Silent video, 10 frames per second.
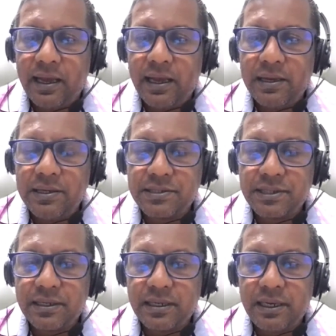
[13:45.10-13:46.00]

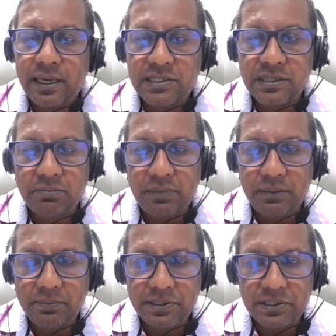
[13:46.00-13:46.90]
as LIASA
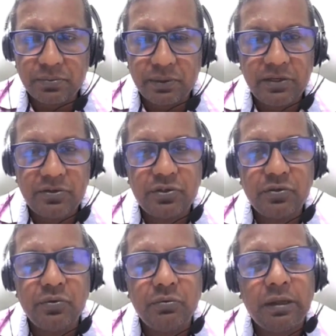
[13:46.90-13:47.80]
members, we need
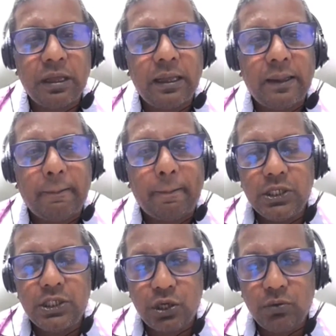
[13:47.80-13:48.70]
to
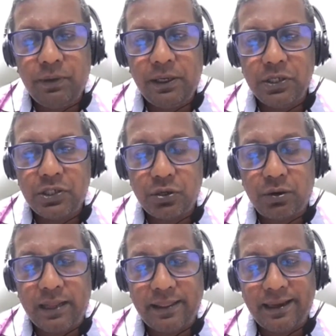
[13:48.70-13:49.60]
show
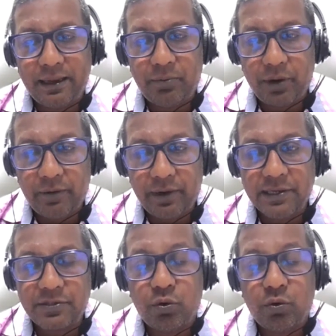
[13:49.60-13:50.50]
other
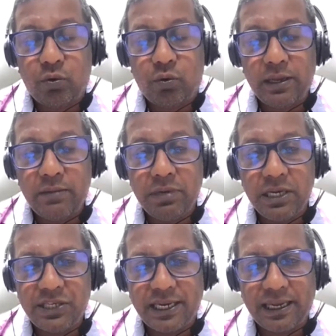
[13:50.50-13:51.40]
librarians or
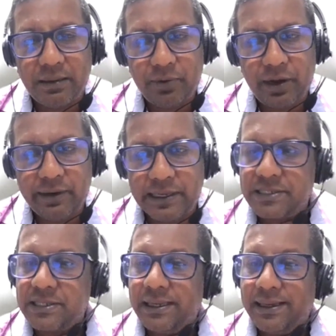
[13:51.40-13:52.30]
emerging
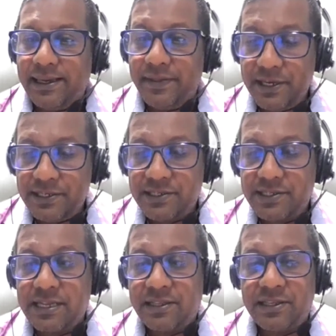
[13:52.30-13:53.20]
librarians
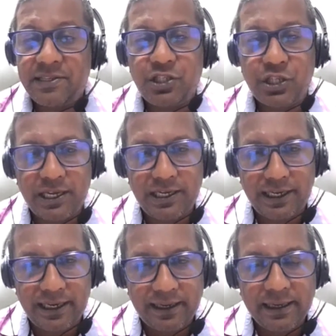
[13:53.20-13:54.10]
that this
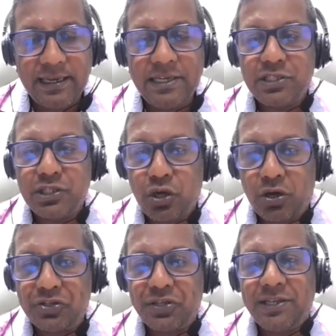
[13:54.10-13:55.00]
journey is
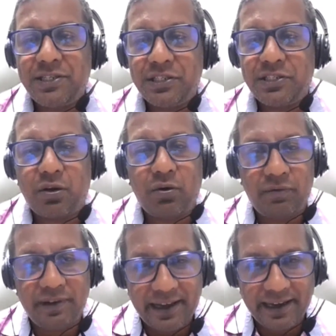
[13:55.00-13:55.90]
not just
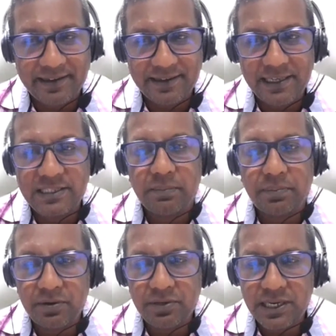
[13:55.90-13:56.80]
overnight. It's the
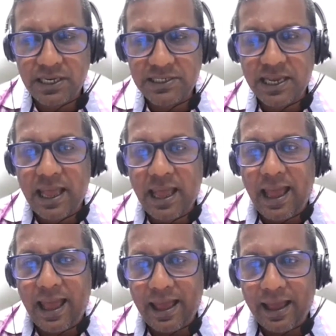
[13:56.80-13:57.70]
process,
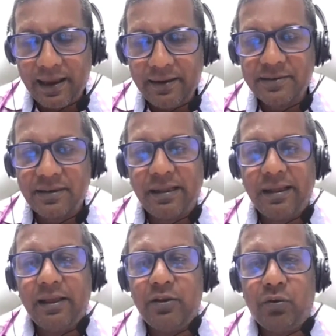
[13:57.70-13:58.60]
and
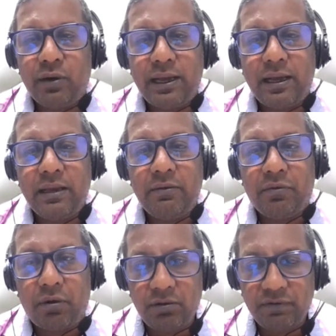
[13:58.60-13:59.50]
your
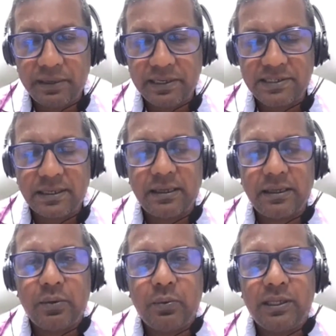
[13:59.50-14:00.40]
involvement
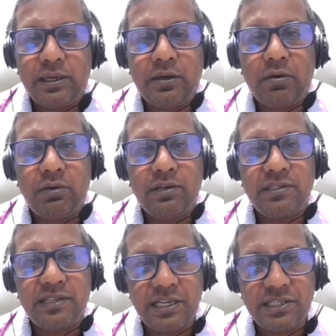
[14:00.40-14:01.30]
within an
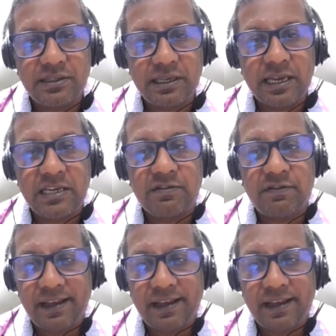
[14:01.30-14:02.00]
organization that has